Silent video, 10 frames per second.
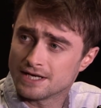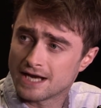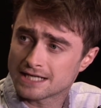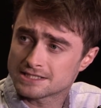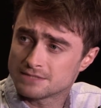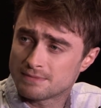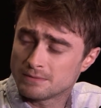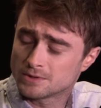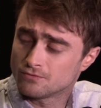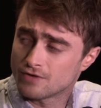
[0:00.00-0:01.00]
in an accent that
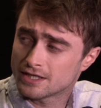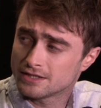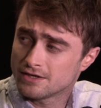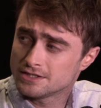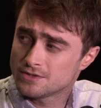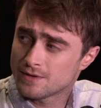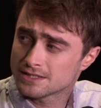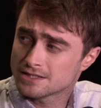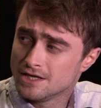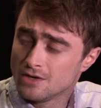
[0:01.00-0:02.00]
people don't recognise you as,